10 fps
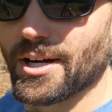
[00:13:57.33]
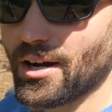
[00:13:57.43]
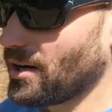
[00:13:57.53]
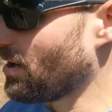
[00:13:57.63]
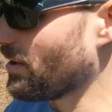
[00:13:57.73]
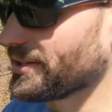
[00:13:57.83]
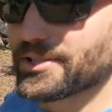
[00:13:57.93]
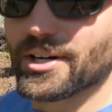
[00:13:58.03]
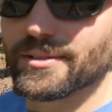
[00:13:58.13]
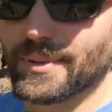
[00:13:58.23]
all the
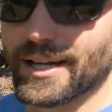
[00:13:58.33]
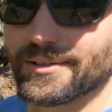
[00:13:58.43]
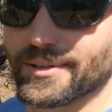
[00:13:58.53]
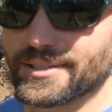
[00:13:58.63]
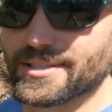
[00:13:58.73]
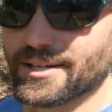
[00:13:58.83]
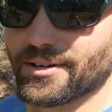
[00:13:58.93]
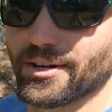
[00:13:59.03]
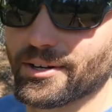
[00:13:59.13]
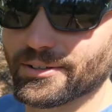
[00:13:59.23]
dark black ones, they're
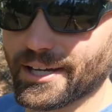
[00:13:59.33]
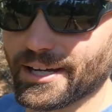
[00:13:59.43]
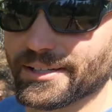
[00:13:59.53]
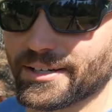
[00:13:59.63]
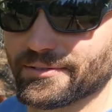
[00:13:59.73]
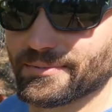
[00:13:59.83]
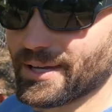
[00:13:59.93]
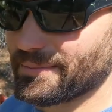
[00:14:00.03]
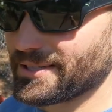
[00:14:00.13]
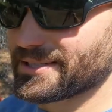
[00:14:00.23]
all Gandalf's
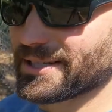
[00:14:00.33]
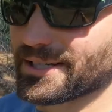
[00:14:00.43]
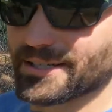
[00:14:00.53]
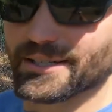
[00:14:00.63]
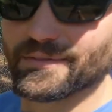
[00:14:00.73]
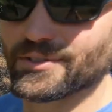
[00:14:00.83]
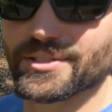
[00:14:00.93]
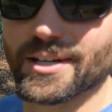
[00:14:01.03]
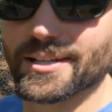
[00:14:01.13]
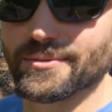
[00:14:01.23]
babies that if you
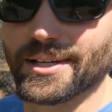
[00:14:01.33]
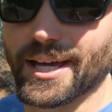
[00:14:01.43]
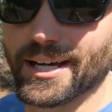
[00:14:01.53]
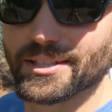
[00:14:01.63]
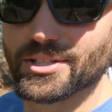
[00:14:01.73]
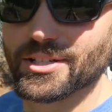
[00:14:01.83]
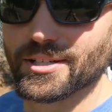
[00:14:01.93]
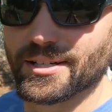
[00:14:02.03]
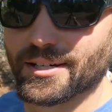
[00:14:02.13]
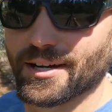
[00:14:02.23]
saw that we hatched
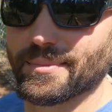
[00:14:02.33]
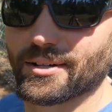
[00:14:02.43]
about